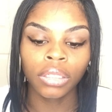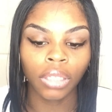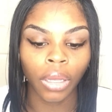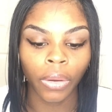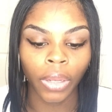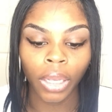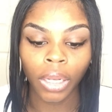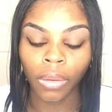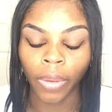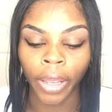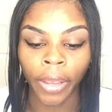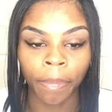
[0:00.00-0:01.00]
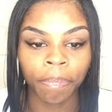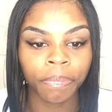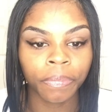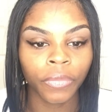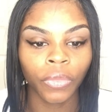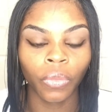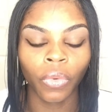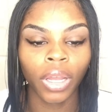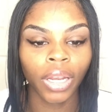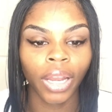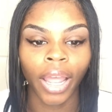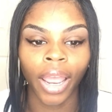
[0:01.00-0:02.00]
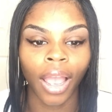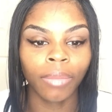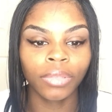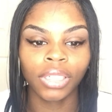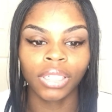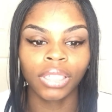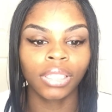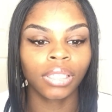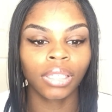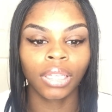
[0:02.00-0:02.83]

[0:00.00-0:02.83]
So anyway, one day I'm just